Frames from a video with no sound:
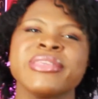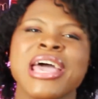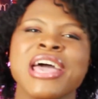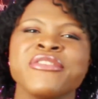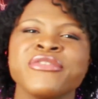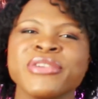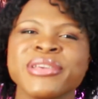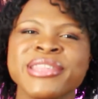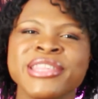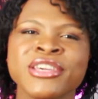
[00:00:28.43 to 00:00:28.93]

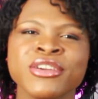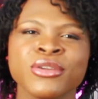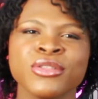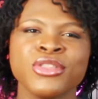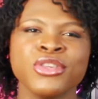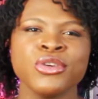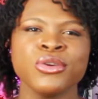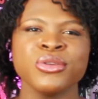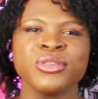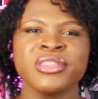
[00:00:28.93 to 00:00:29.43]
every single
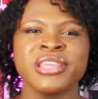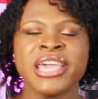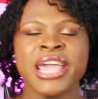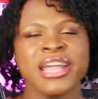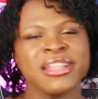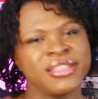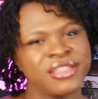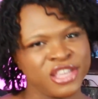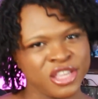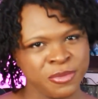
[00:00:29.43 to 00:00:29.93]
Tuesday
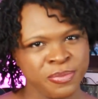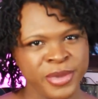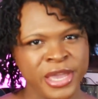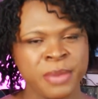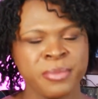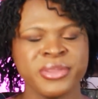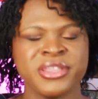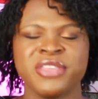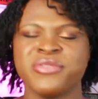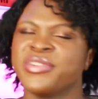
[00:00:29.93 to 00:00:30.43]
at 6
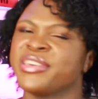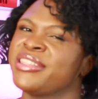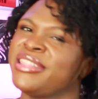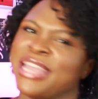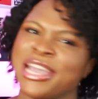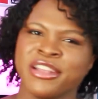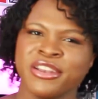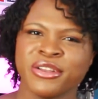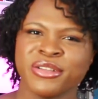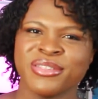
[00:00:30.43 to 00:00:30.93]
p.m. Pacific
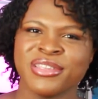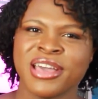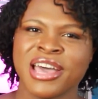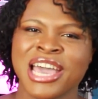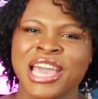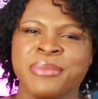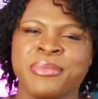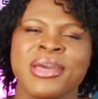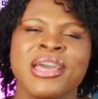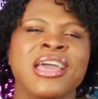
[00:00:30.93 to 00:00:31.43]
Standard
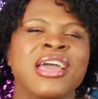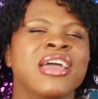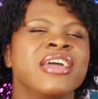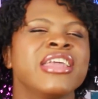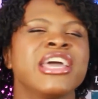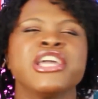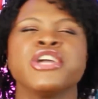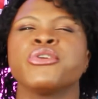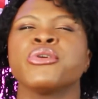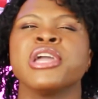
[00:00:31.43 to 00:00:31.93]
Time, and
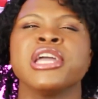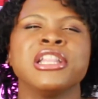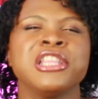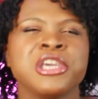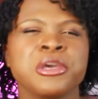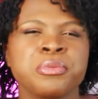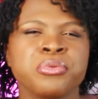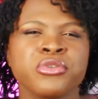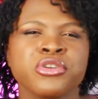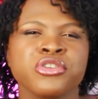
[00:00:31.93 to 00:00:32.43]
I
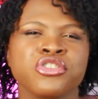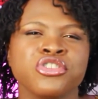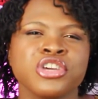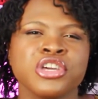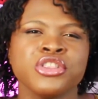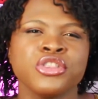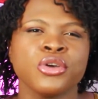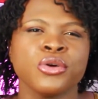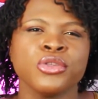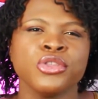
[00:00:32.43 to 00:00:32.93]
greatly
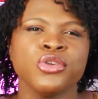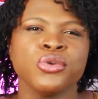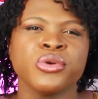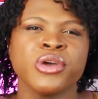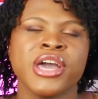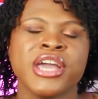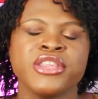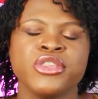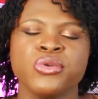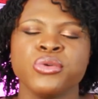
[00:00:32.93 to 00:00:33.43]
appreciate those of you
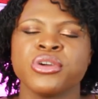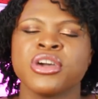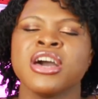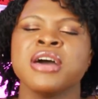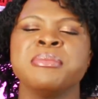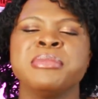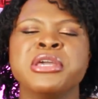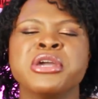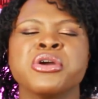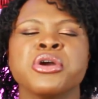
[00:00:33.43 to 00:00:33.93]
guys who
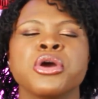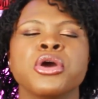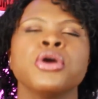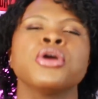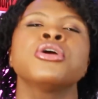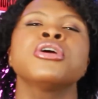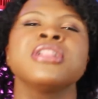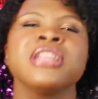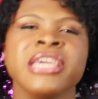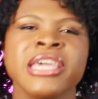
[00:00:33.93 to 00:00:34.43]
come here
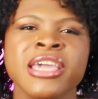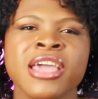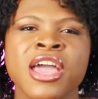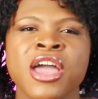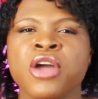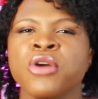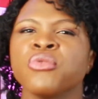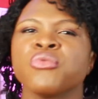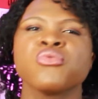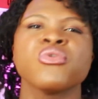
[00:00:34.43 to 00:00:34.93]
early,
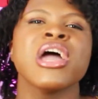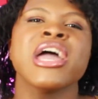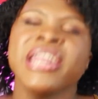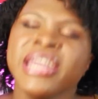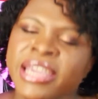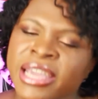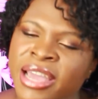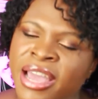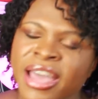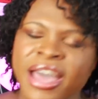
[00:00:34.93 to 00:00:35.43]

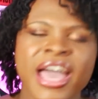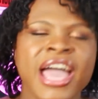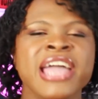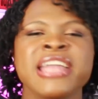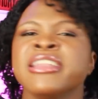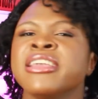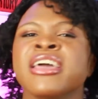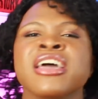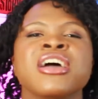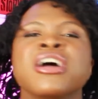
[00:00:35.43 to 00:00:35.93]
ready, and